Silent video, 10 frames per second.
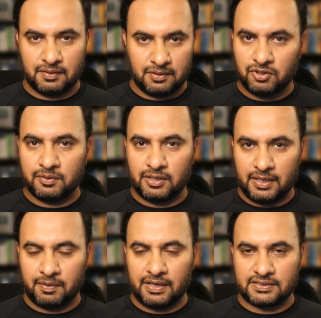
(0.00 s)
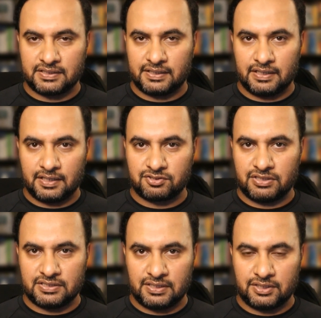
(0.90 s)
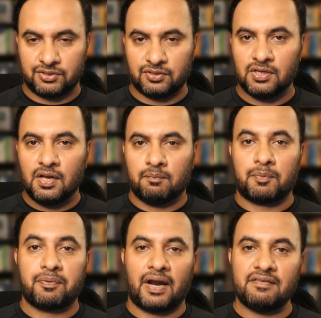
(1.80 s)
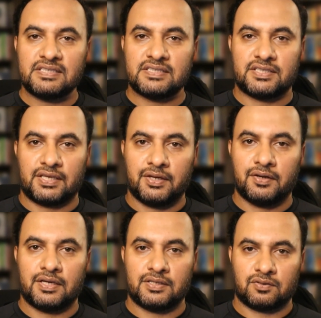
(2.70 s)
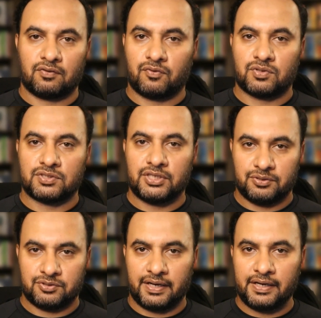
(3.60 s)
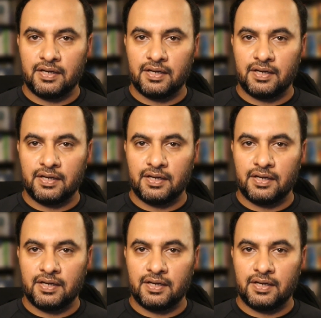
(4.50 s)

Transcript: human labor in certain industries an issue, but privacy and security is, of course, huge, right?